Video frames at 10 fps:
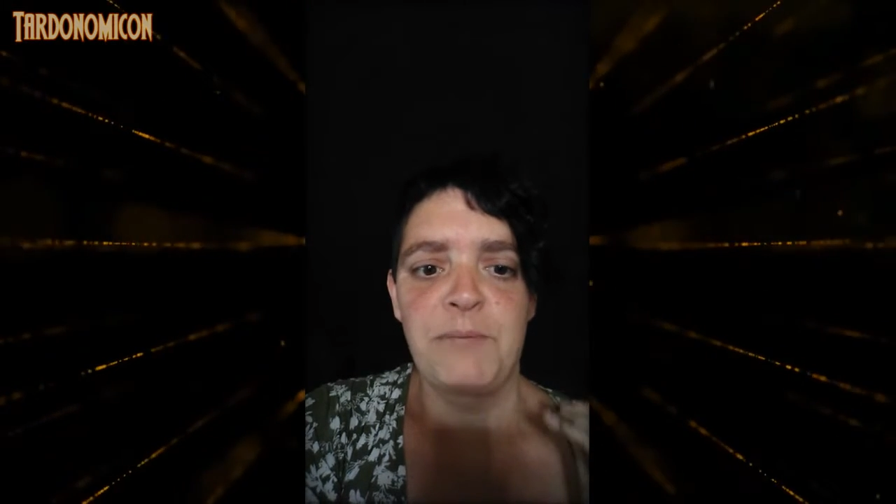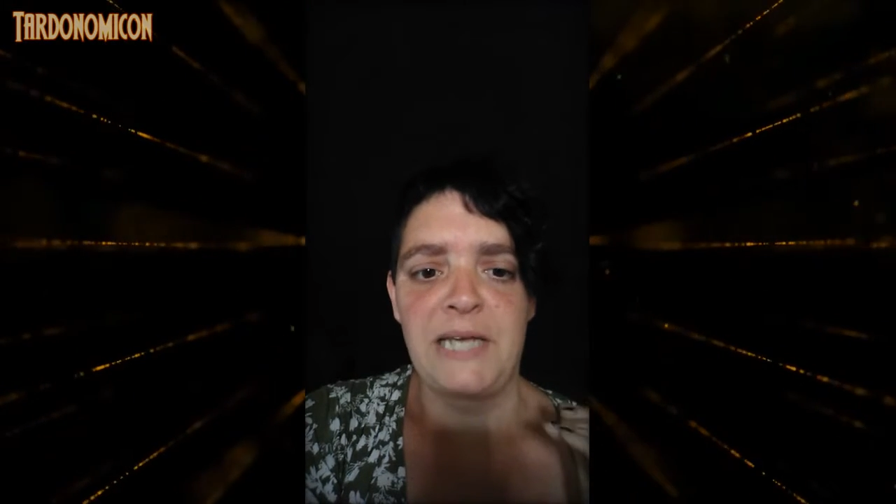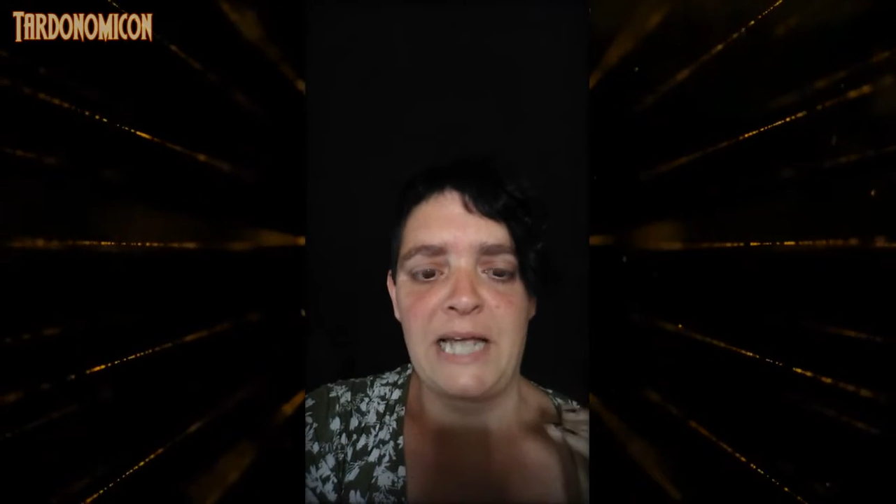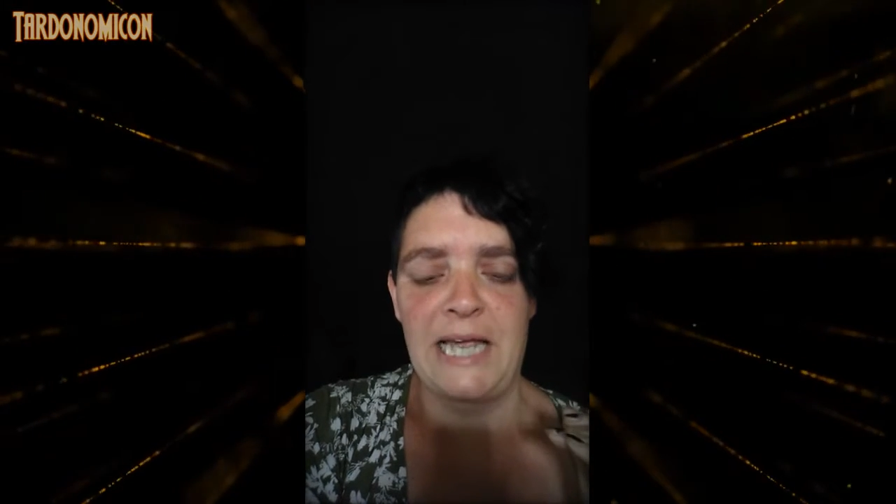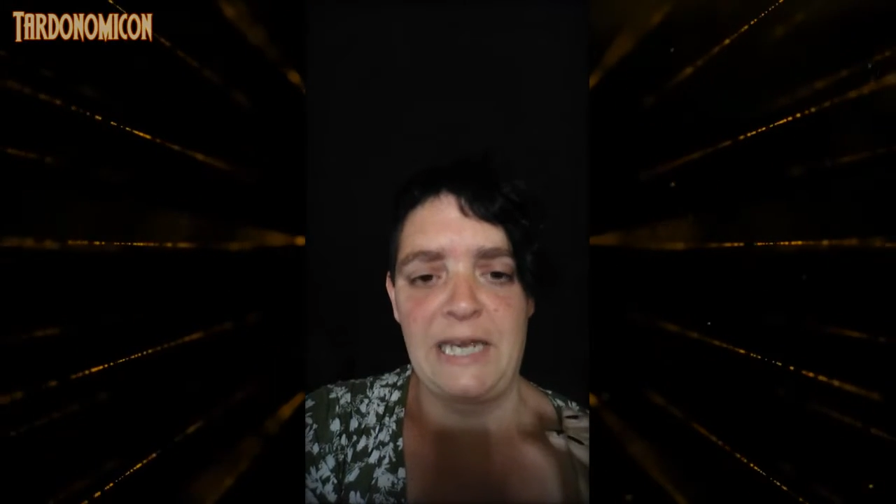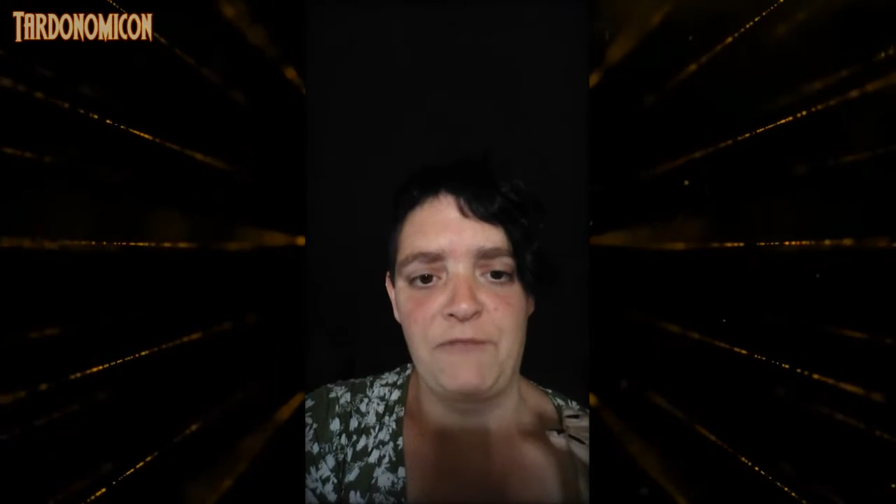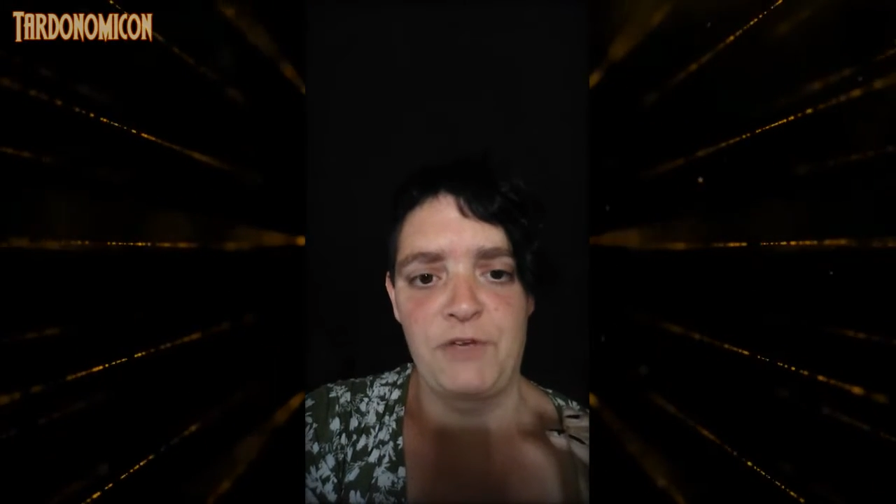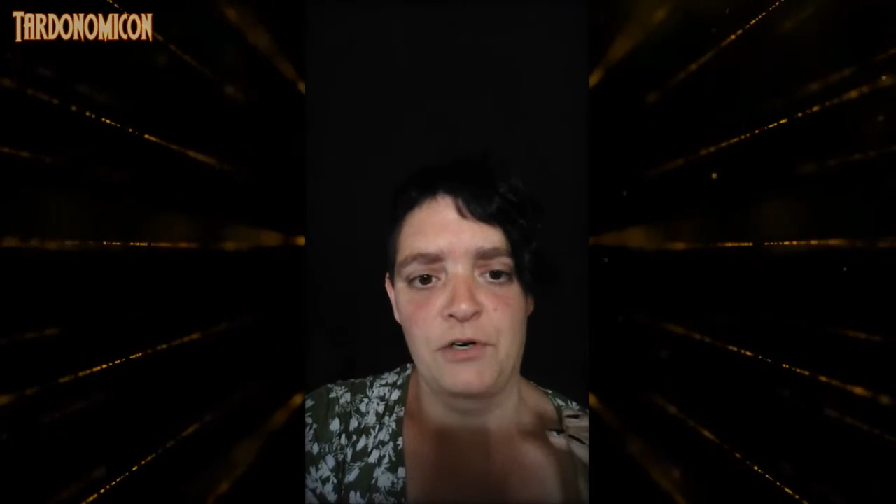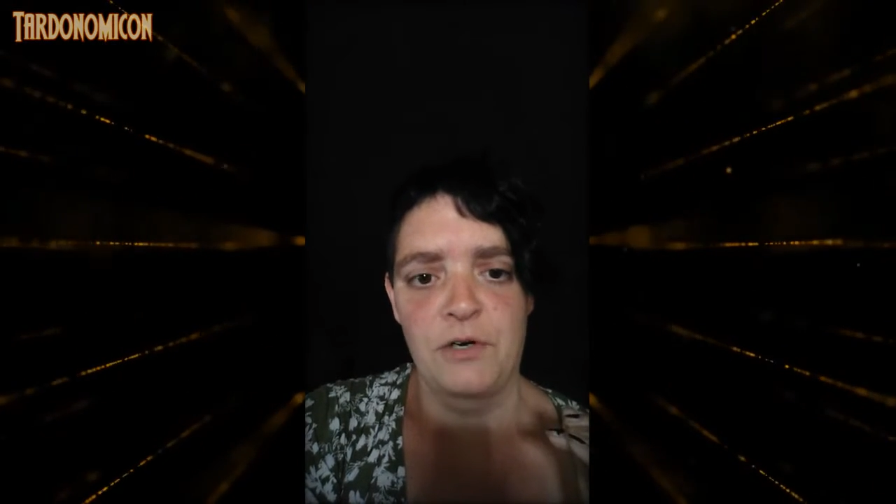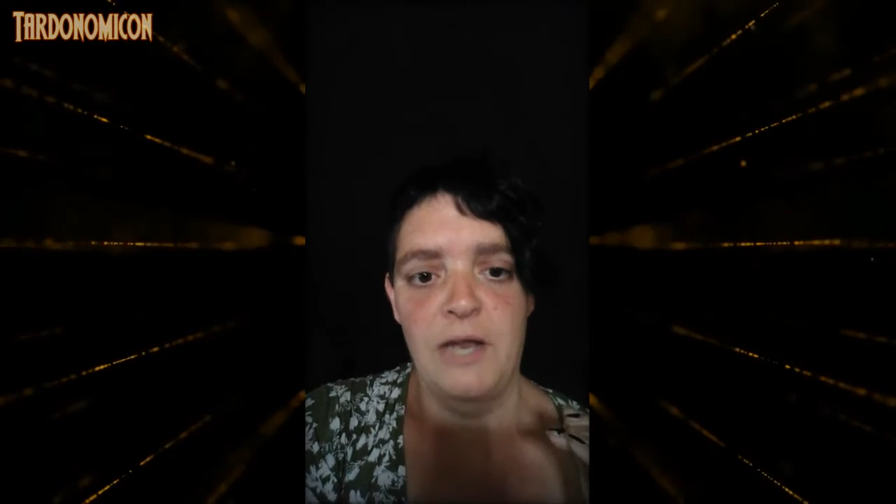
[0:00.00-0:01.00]

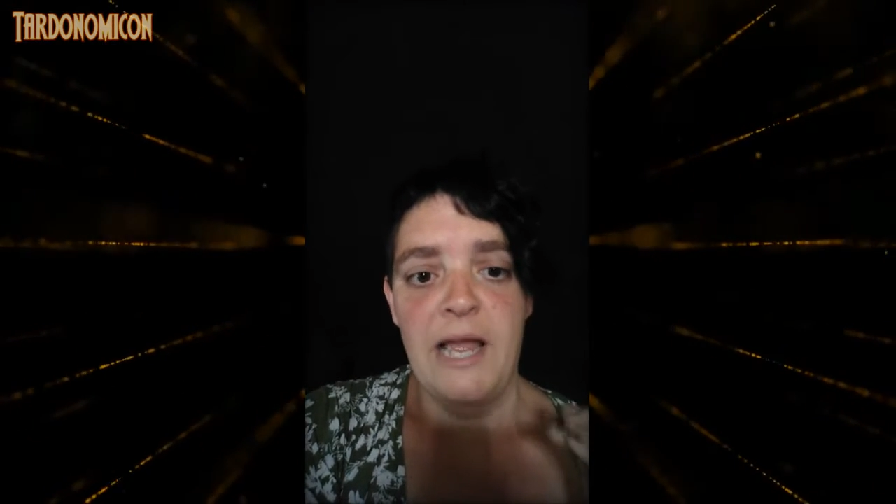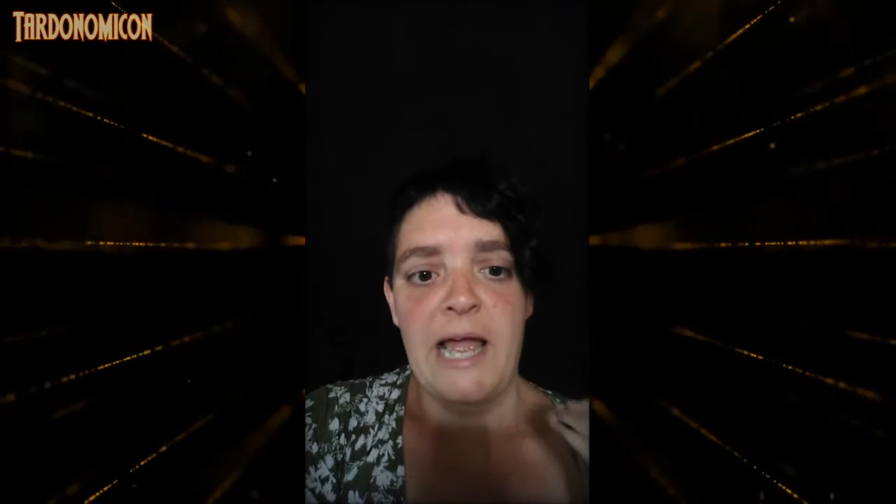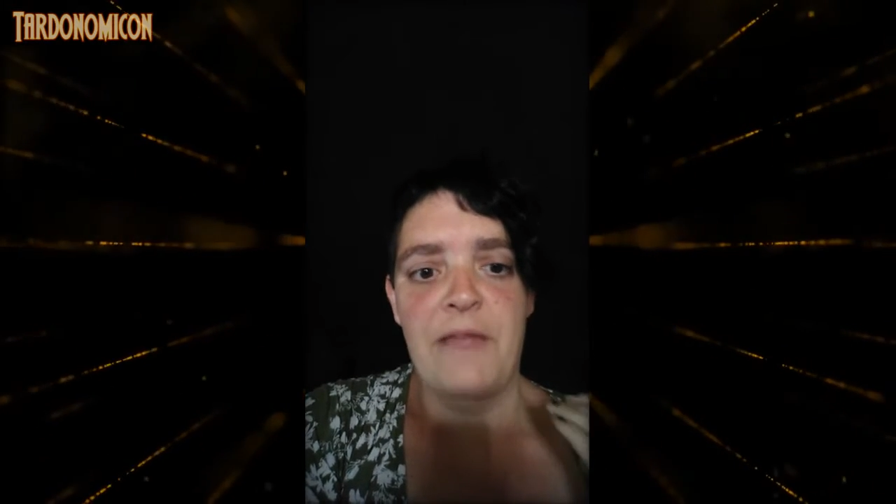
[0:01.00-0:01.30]
behavior,